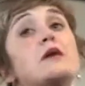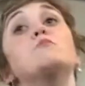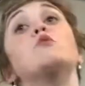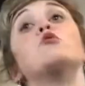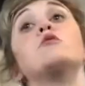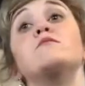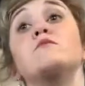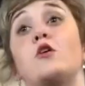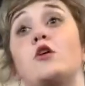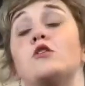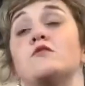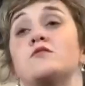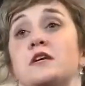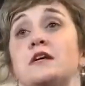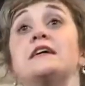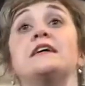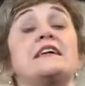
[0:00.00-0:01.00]
get more
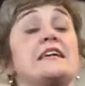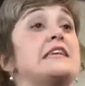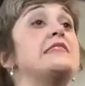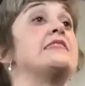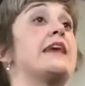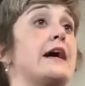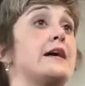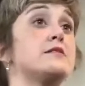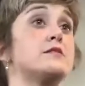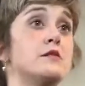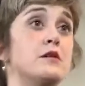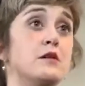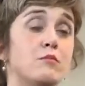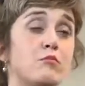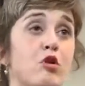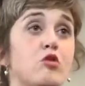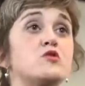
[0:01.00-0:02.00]
involved in that
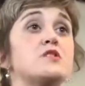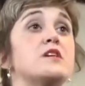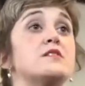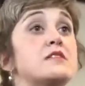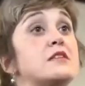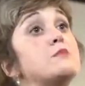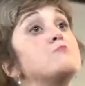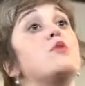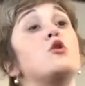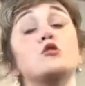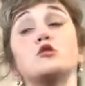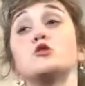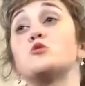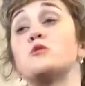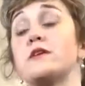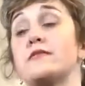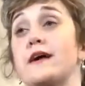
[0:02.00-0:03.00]
process and in
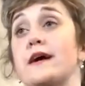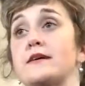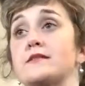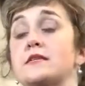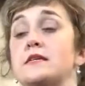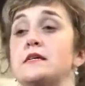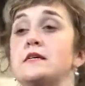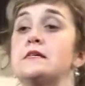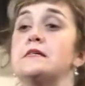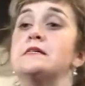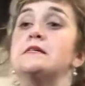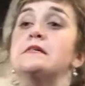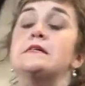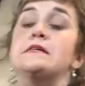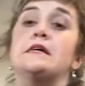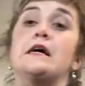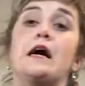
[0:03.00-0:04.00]
monitoring
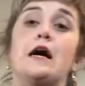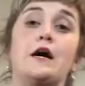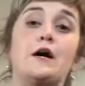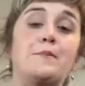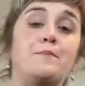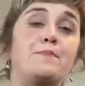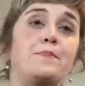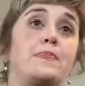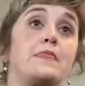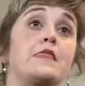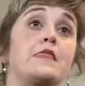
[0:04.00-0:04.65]
that.